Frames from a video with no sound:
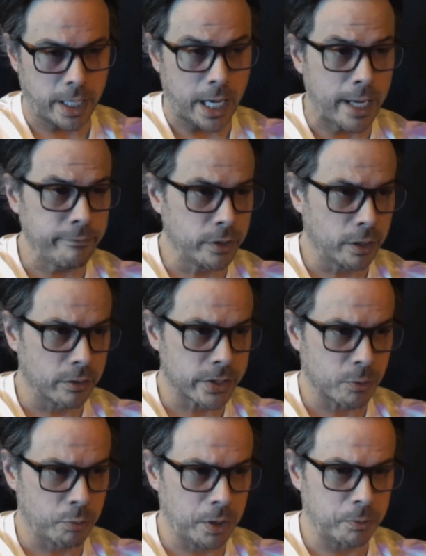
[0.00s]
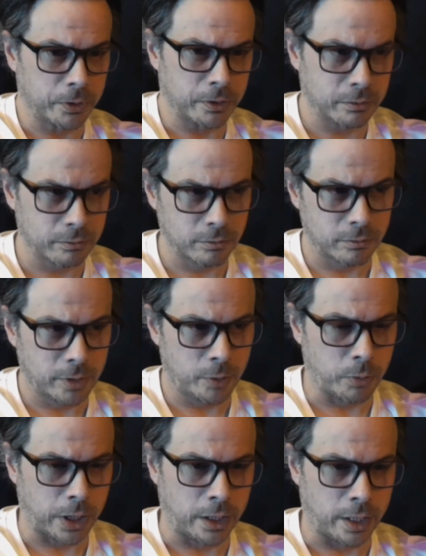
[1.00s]
I've known some people
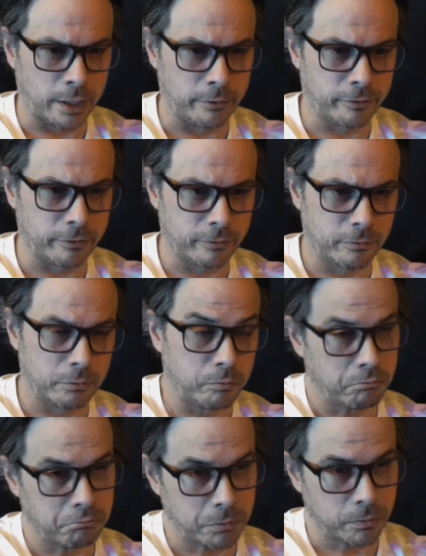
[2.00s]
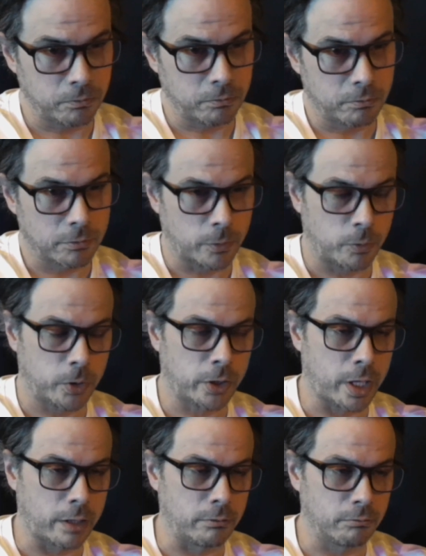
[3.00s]
in my life.
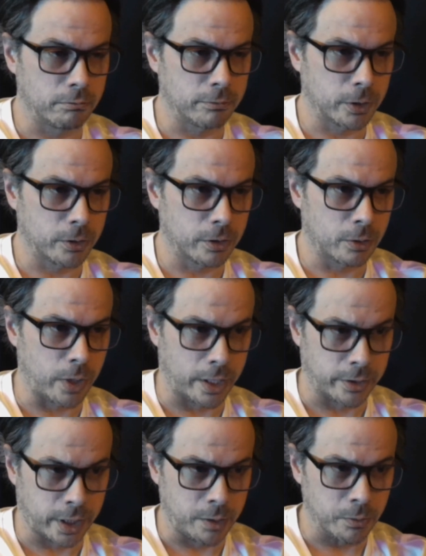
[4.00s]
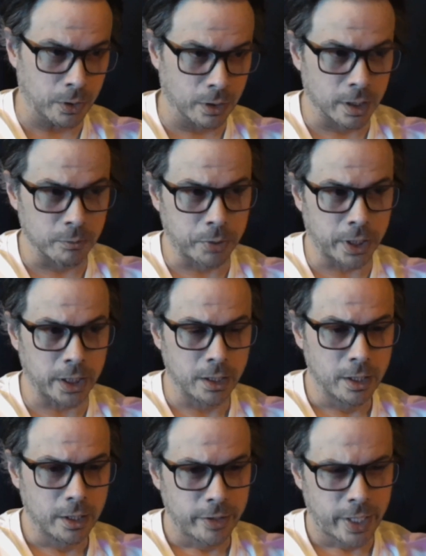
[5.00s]
They're not around anymore,
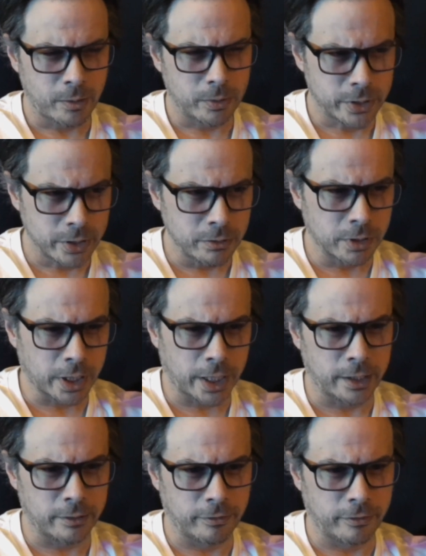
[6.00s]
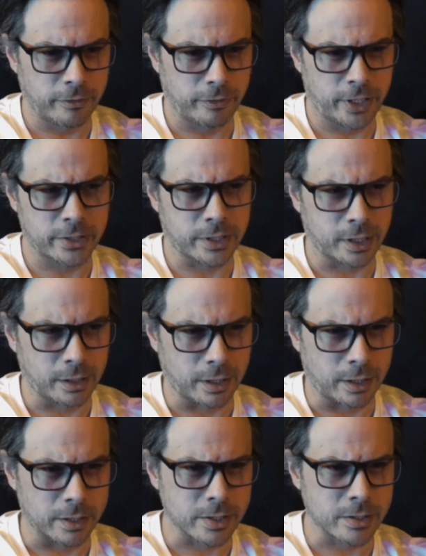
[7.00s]
but that would do kind of things
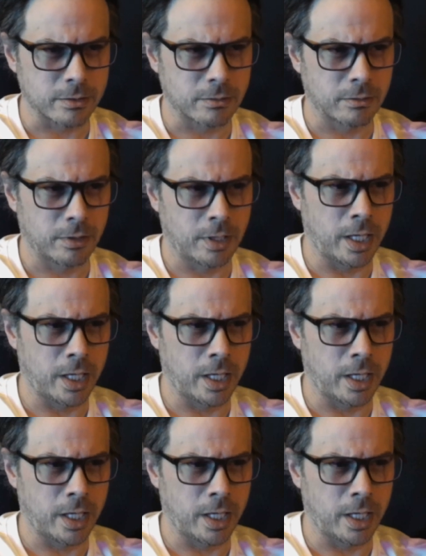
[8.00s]
like this.